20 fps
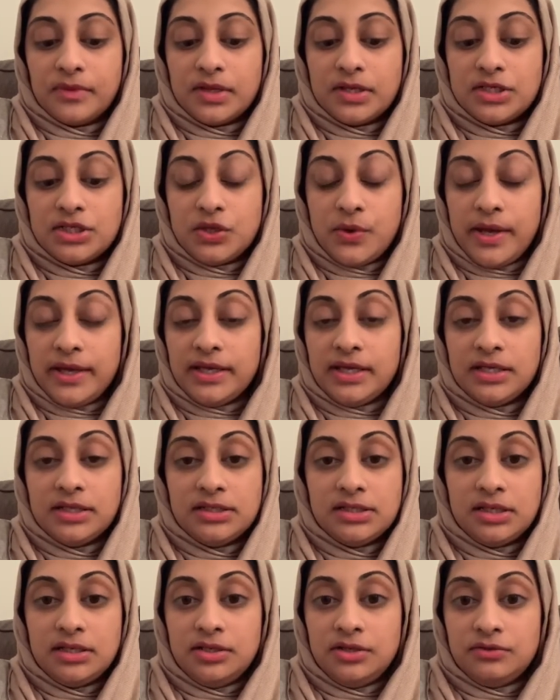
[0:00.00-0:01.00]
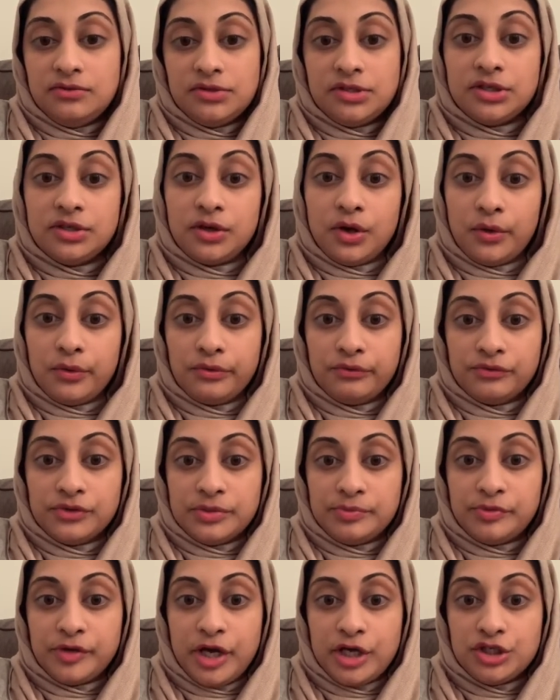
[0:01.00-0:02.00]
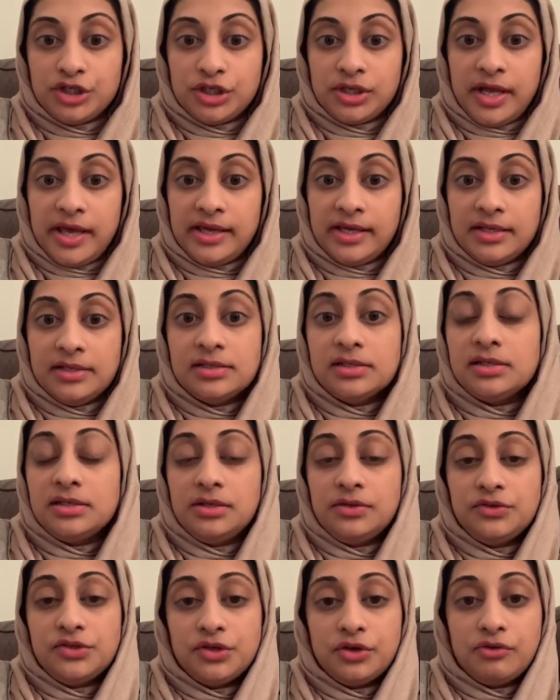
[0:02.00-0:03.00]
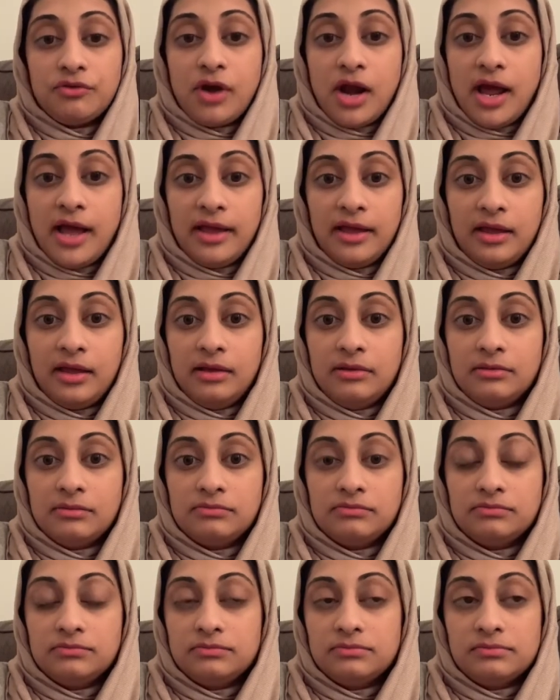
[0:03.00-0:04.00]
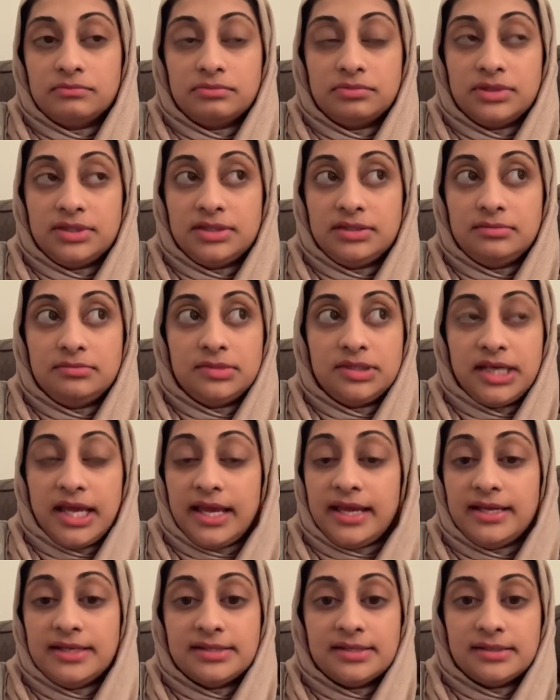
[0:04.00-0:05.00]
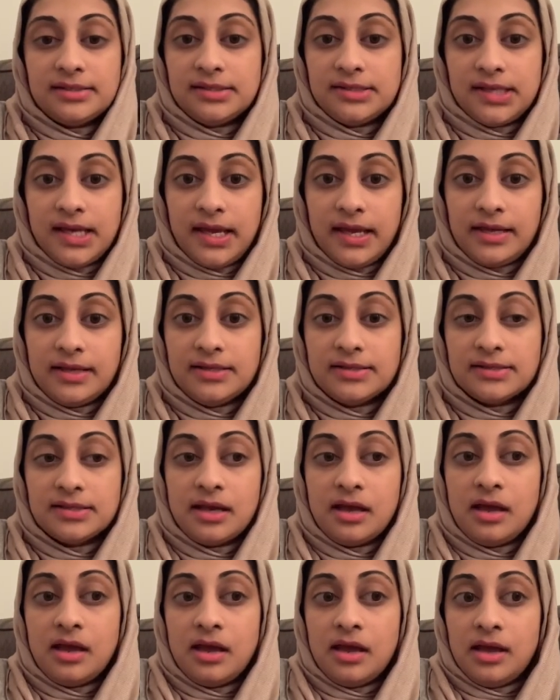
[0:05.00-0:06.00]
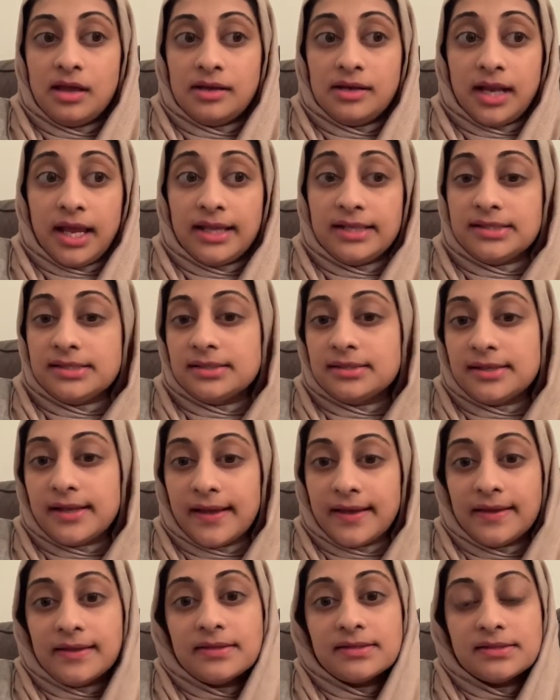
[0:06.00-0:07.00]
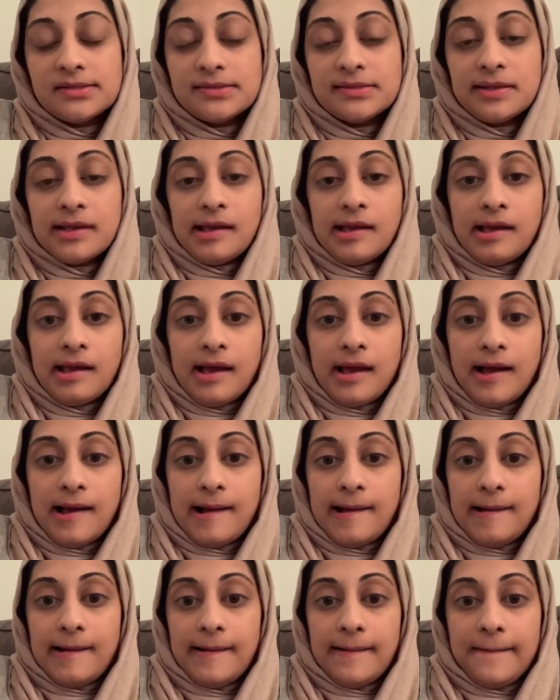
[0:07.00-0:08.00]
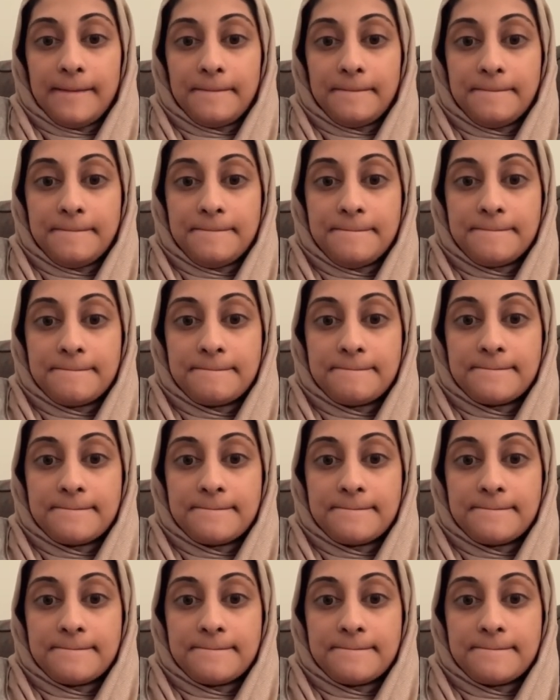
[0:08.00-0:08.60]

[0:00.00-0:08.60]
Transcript: So I continued to go through depression. I continued to cry days and days, nights and nights. And